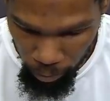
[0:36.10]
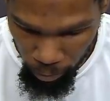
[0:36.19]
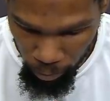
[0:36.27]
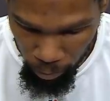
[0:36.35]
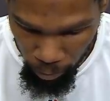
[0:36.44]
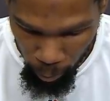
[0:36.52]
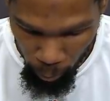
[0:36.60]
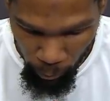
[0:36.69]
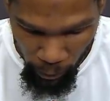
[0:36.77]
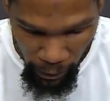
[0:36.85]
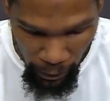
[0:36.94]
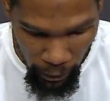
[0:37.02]
at the task at
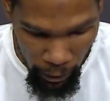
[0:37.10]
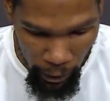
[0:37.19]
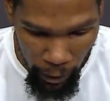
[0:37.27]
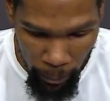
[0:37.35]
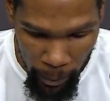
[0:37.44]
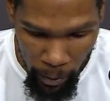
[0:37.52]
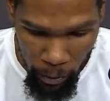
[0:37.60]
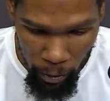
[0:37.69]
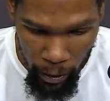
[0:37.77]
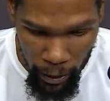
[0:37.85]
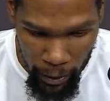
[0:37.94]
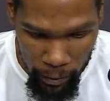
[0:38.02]
hand. Yeah, I mean, you
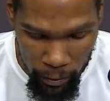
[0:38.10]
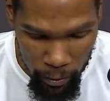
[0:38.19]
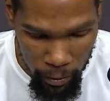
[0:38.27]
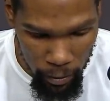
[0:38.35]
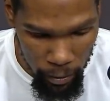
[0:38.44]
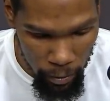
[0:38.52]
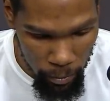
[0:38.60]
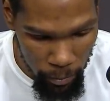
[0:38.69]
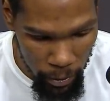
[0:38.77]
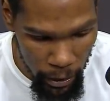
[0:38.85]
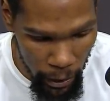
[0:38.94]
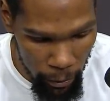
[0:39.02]
got
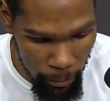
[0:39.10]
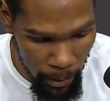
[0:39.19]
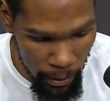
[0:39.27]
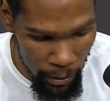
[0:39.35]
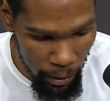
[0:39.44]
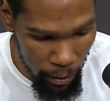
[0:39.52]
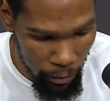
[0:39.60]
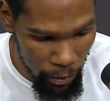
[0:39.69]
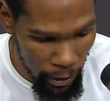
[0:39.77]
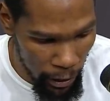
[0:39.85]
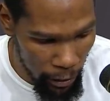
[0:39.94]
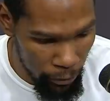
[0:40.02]
James, myself,
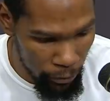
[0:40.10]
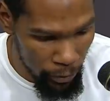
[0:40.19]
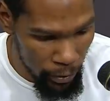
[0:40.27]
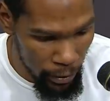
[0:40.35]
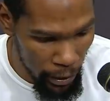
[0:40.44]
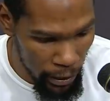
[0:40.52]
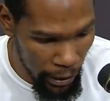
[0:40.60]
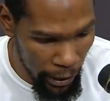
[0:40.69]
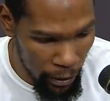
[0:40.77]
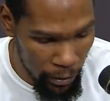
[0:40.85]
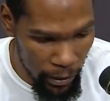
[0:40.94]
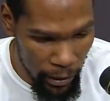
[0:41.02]
Jeff, DJ
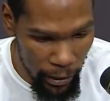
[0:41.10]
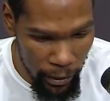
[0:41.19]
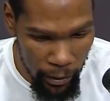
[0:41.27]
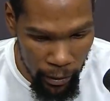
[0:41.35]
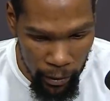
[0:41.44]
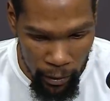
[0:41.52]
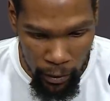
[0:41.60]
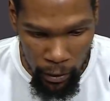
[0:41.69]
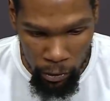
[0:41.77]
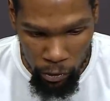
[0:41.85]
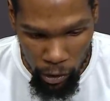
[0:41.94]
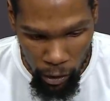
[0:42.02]
out there,
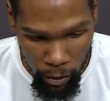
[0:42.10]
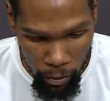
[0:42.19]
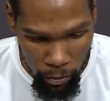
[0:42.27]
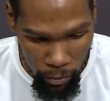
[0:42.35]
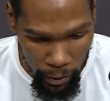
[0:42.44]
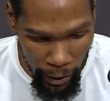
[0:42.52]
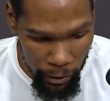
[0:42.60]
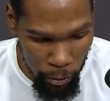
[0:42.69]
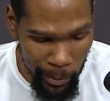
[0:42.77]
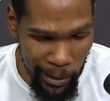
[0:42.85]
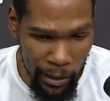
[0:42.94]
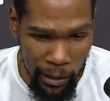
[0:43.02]
Joe, guys who've
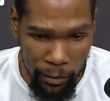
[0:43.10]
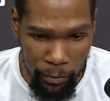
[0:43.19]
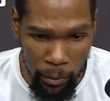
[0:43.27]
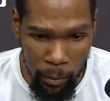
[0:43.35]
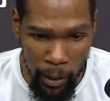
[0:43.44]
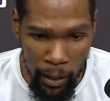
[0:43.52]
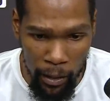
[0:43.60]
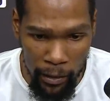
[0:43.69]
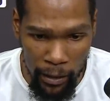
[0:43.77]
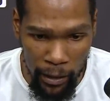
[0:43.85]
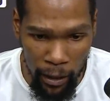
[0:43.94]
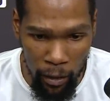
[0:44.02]
been in the league for a while. I
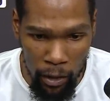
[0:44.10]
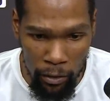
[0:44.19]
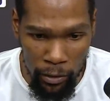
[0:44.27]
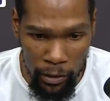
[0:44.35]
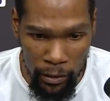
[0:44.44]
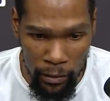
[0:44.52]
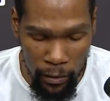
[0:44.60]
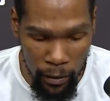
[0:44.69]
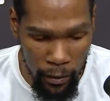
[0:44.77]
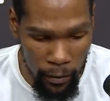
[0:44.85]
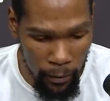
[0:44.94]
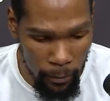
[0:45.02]
think all of us,
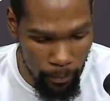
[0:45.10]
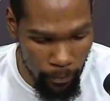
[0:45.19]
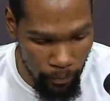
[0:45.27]
um,